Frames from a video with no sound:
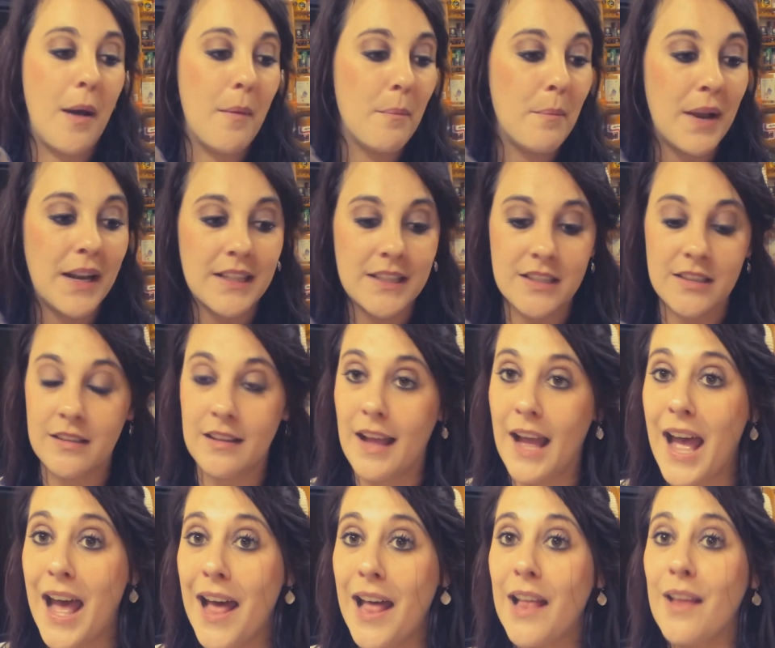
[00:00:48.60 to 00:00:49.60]
mental
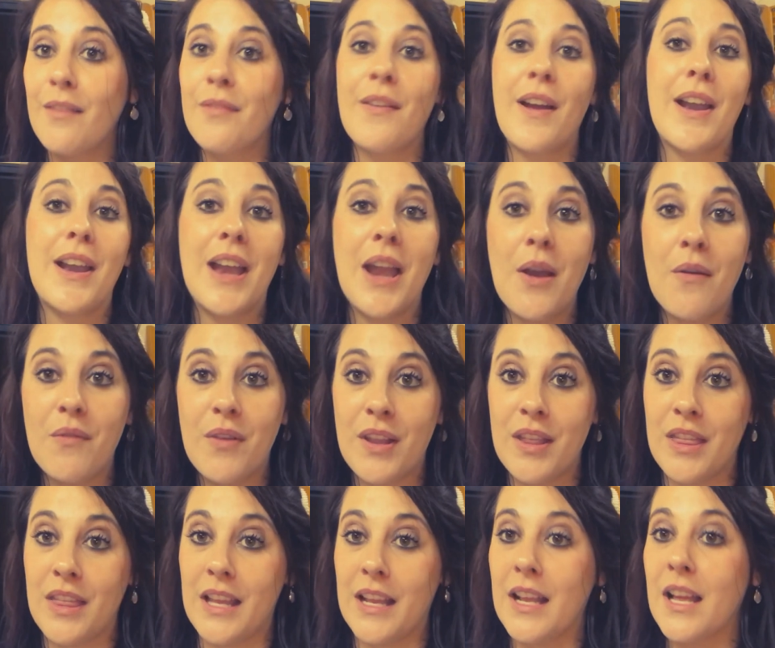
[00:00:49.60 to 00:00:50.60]
health and
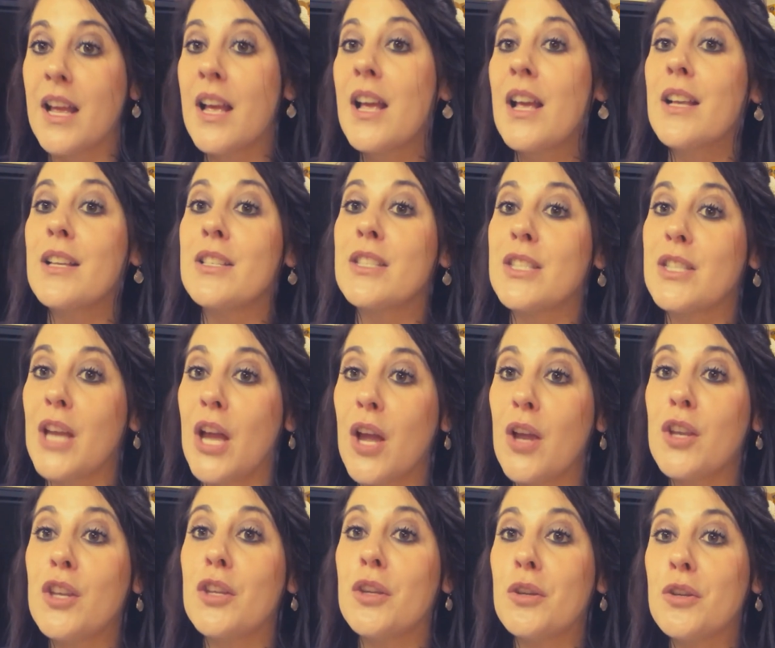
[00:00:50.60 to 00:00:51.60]
everything. So
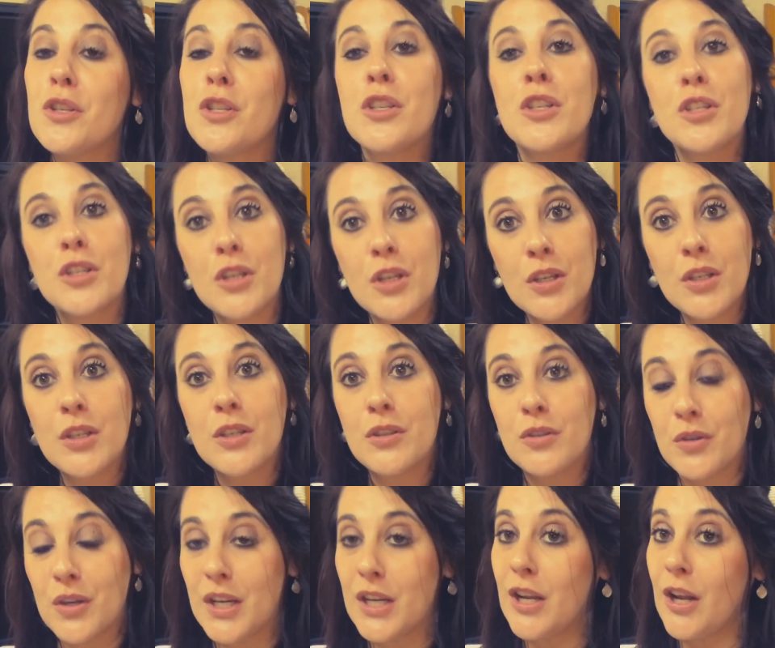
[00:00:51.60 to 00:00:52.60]
you should
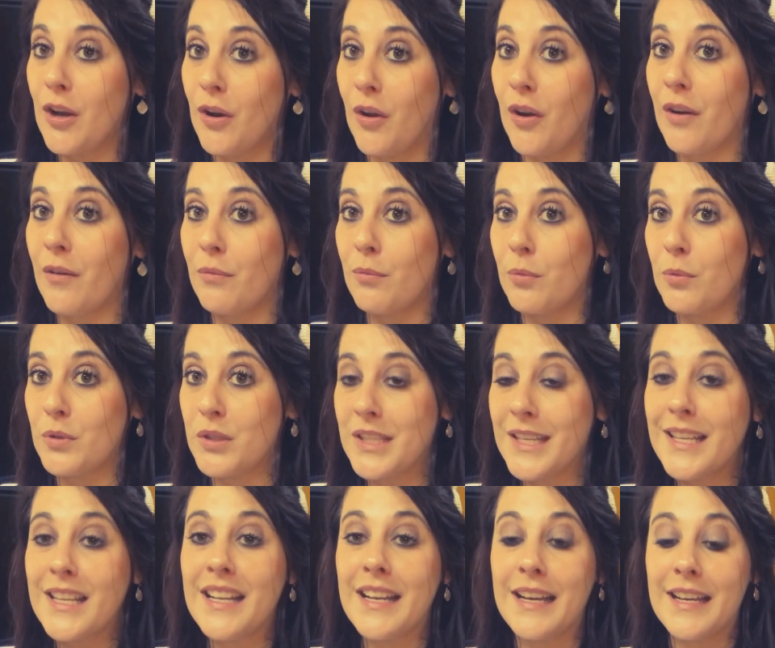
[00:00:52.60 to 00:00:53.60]
drink a lot of water.
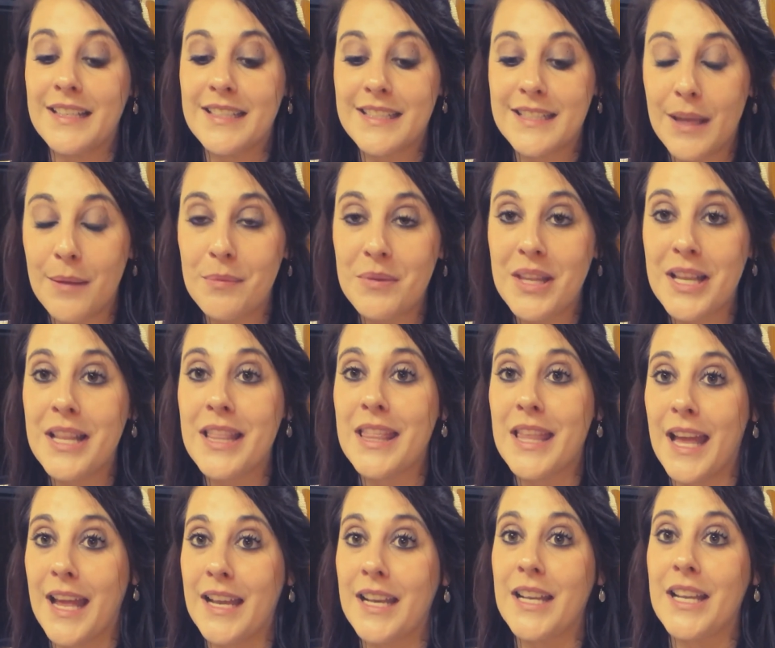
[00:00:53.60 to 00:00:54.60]
It is something
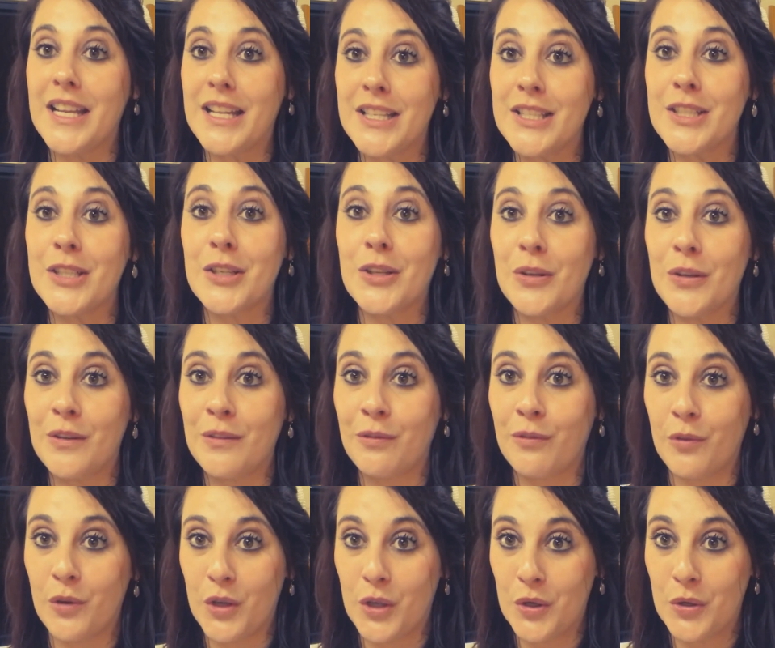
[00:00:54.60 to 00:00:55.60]
that is good
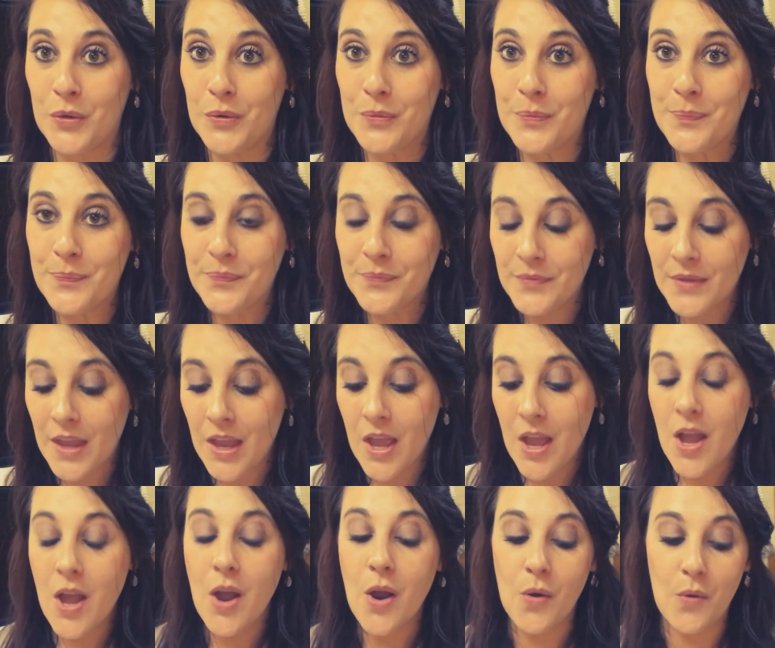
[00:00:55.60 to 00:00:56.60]
for you.
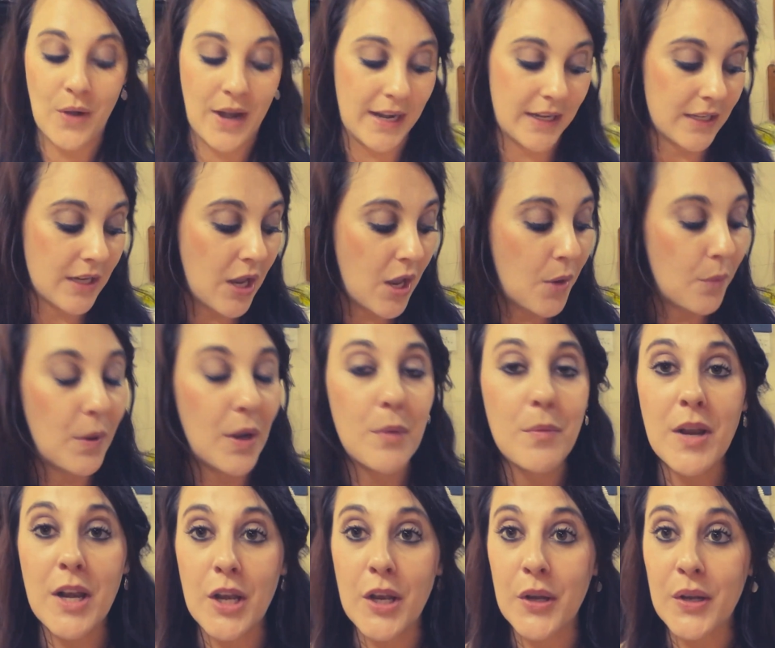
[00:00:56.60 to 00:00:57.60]
Alright, when
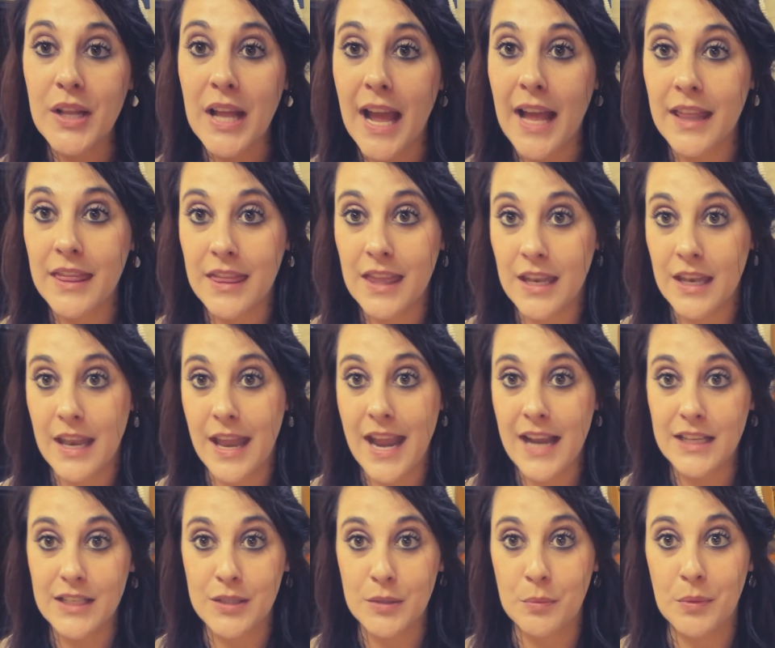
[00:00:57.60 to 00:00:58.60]
we look at the
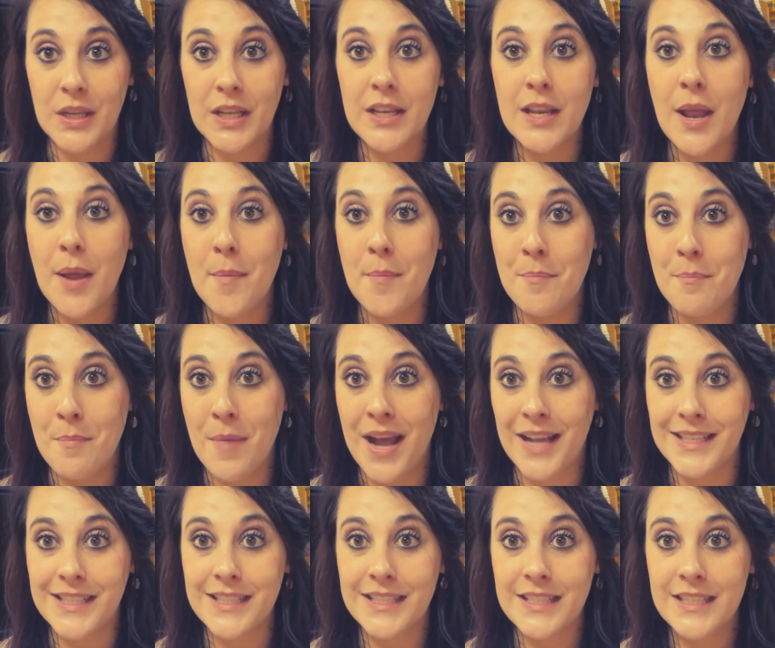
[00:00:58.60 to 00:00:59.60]
next word,
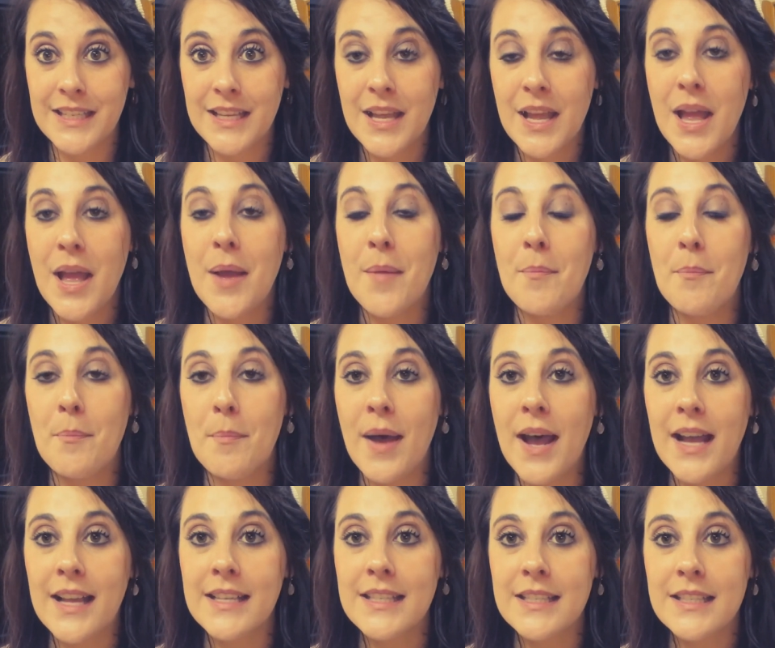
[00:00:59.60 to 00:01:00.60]
must.
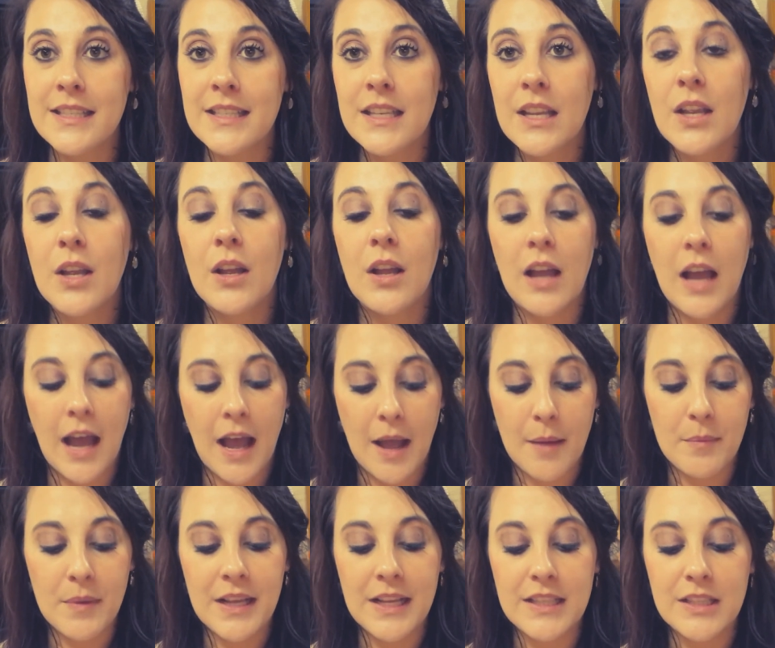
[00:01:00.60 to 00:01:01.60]
Must
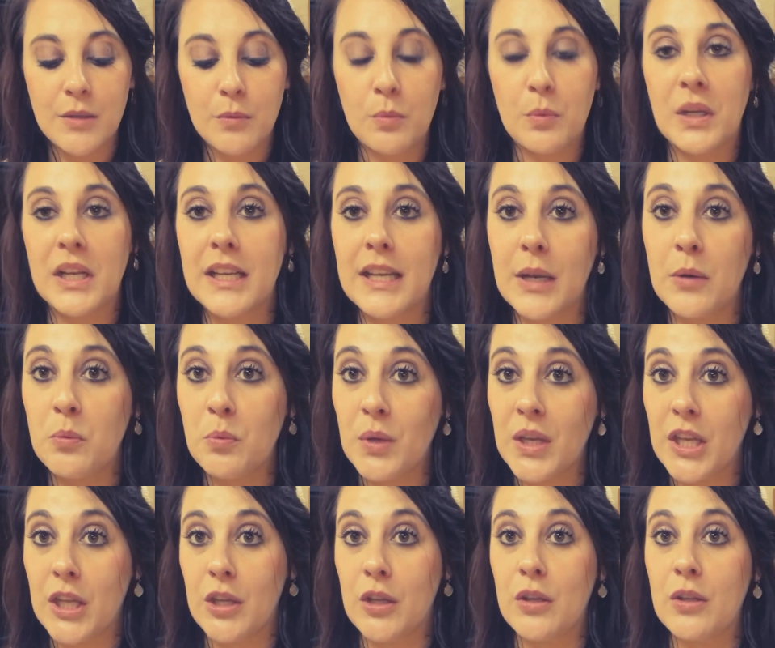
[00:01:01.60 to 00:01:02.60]
is a word that we
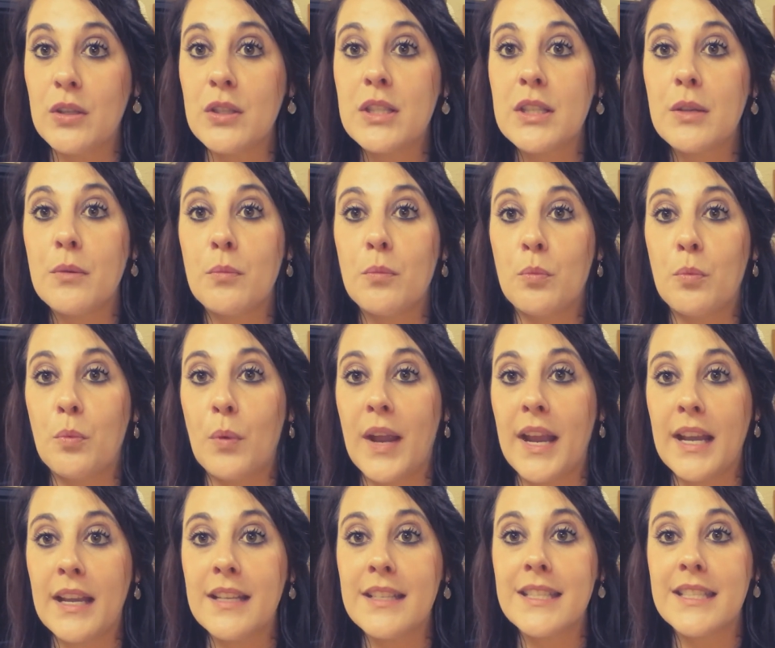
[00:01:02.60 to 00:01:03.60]
use when